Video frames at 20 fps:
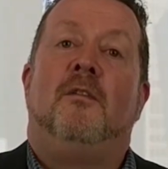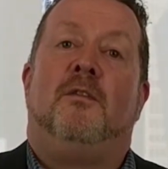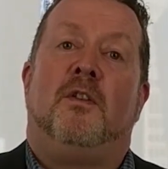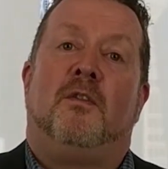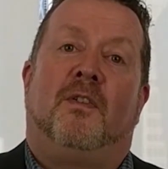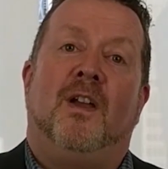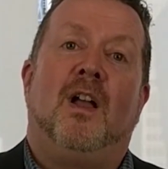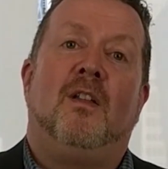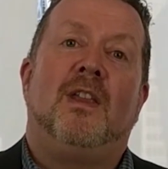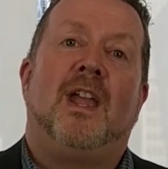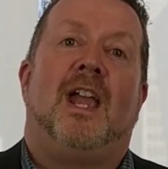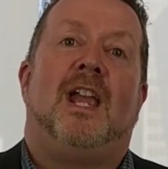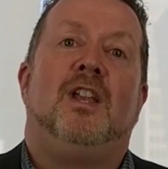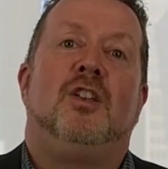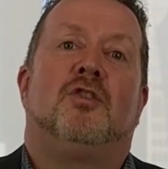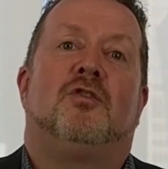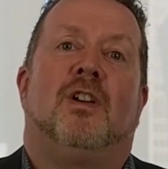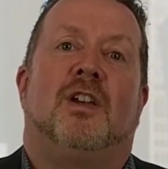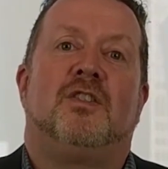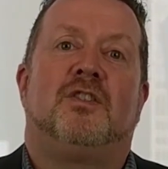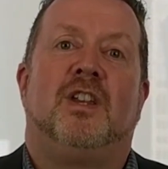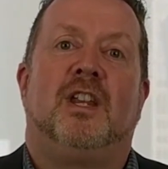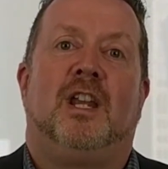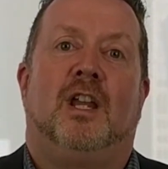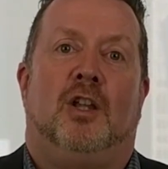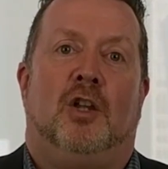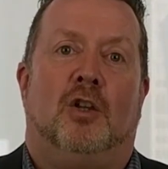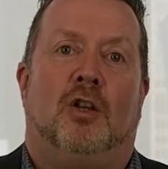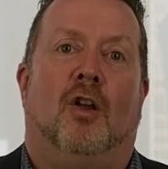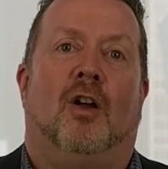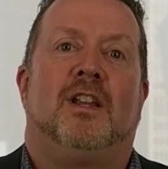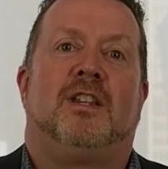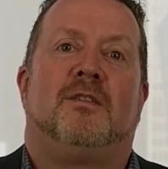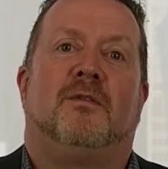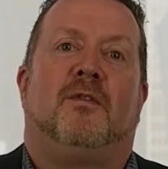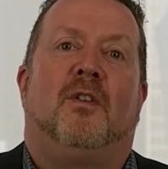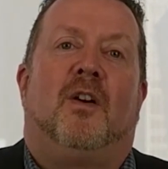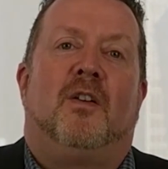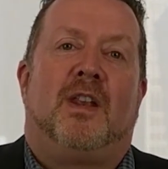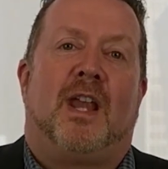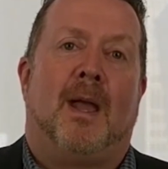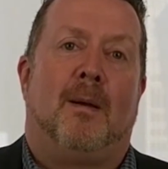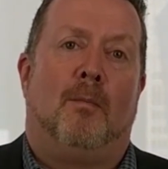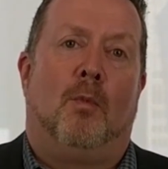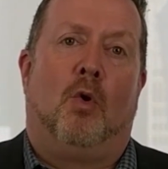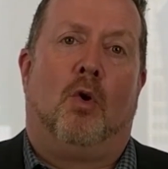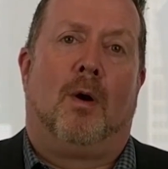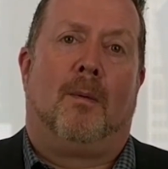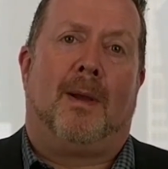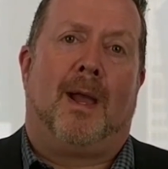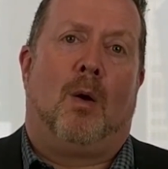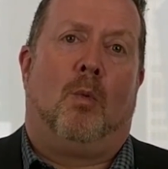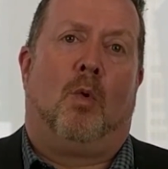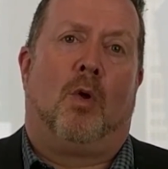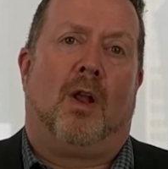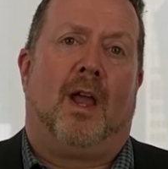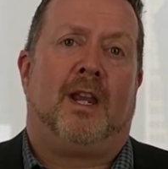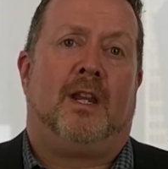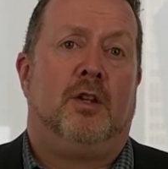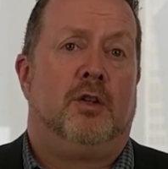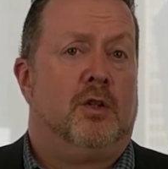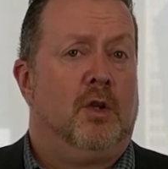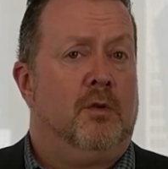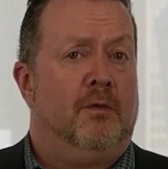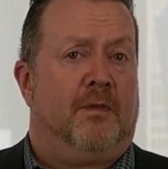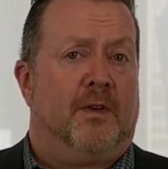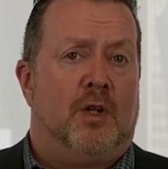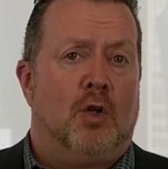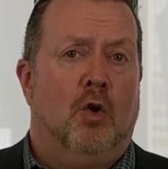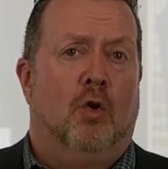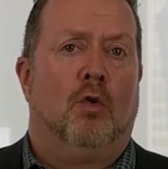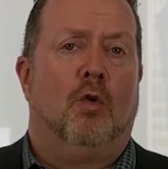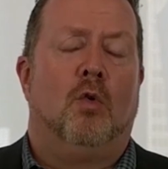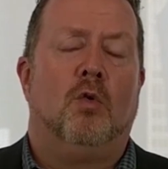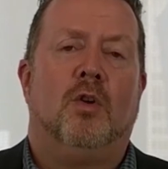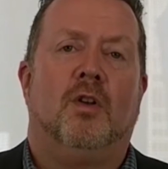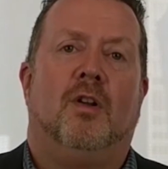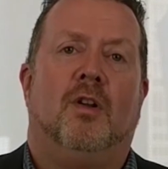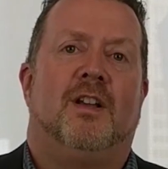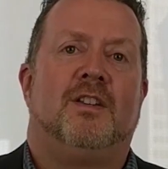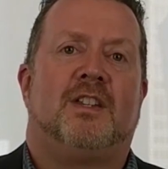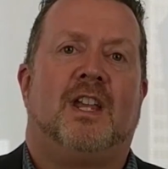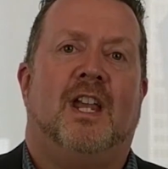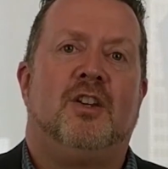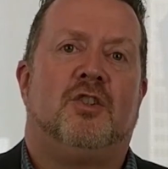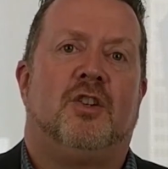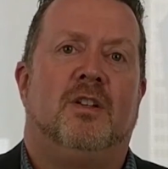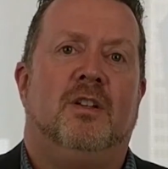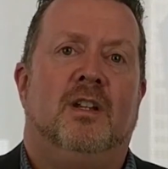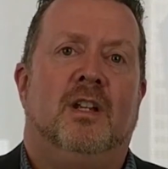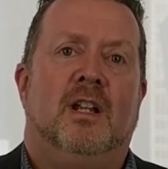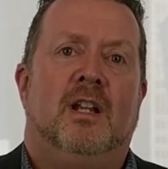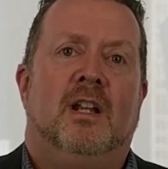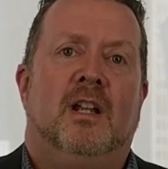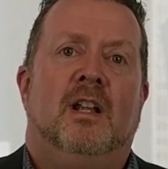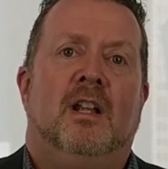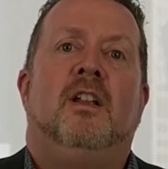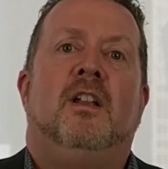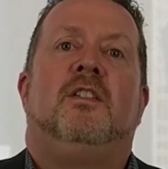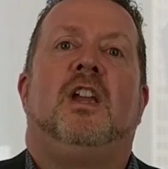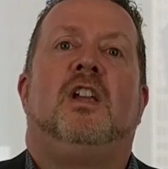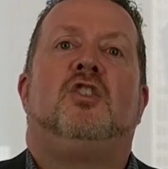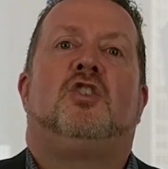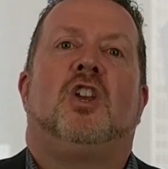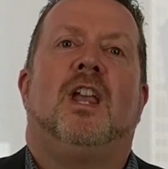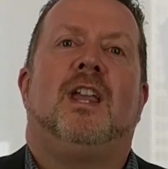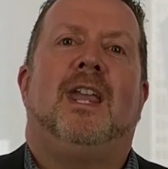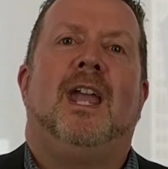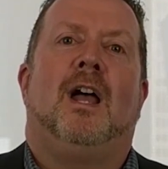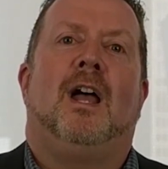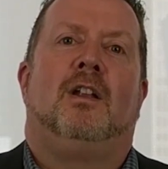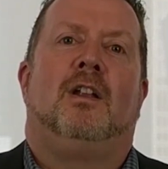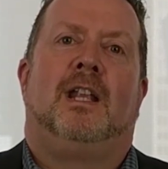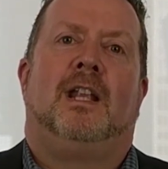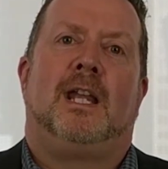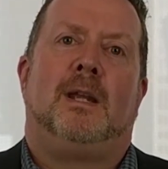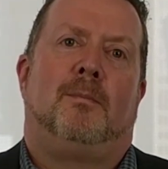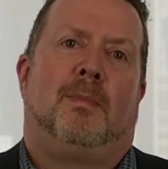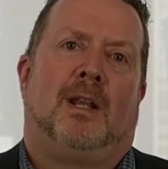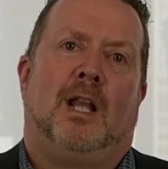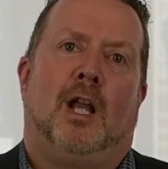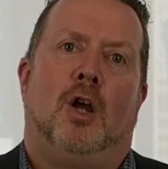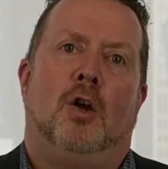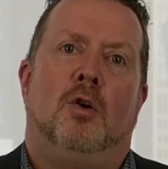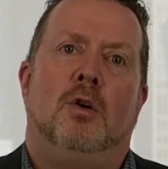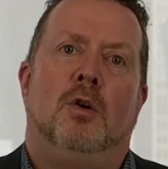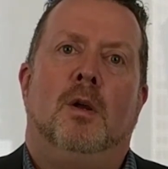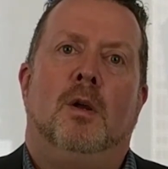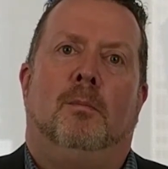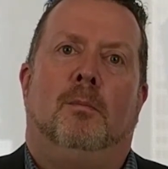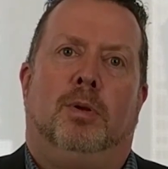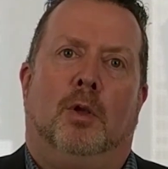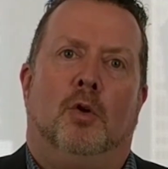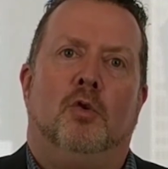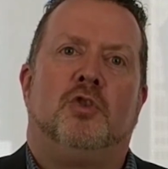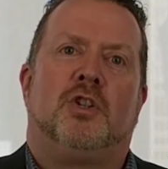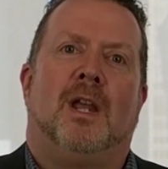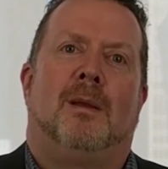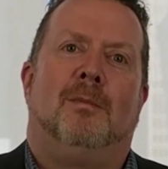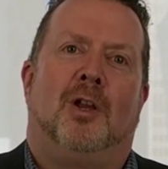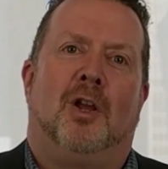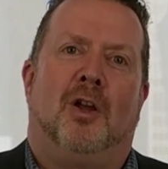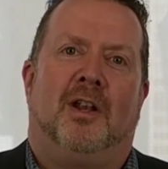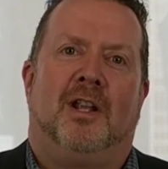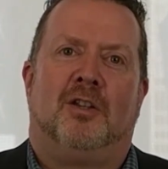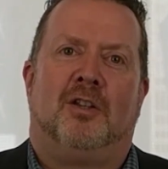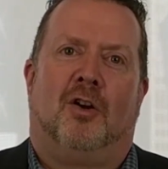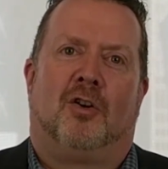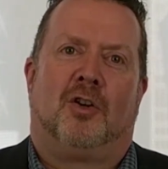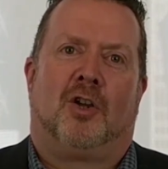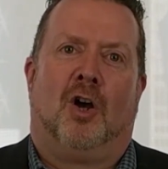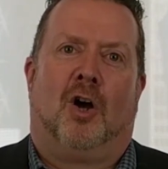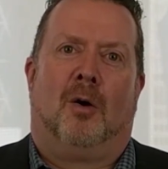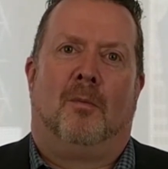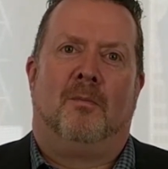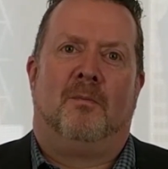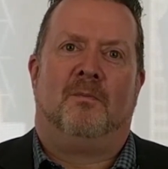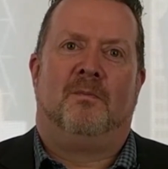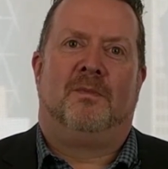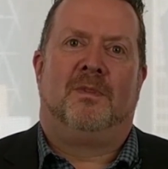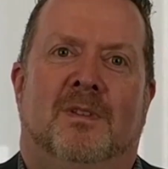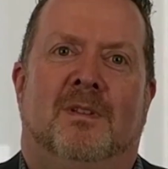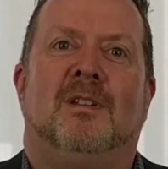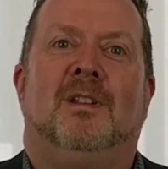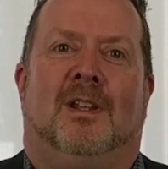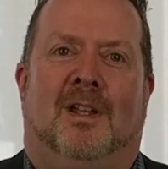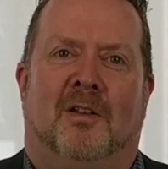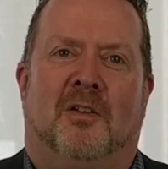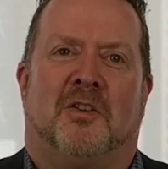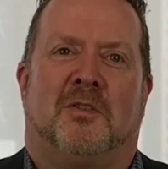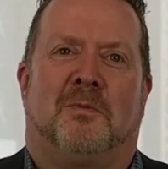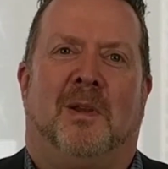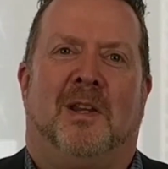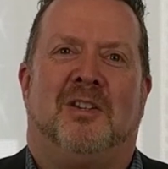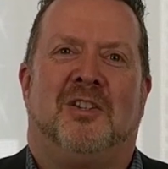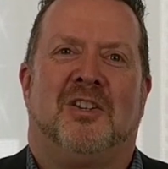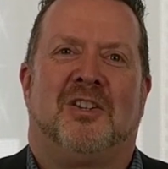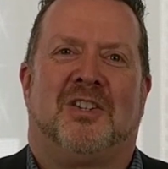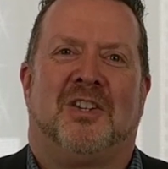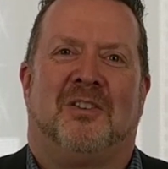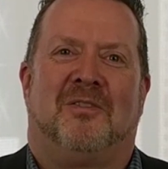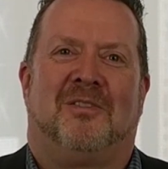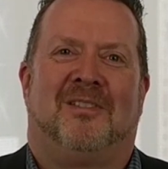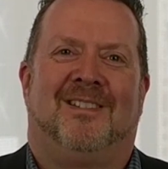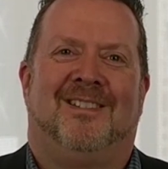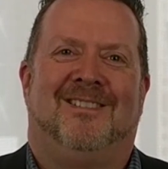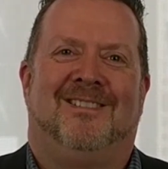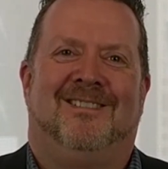If you found that interesting and you'd like to find out more about what I can do for your organisation, then check out the link below, bluegemlearning.com, and I'll speak to you soon.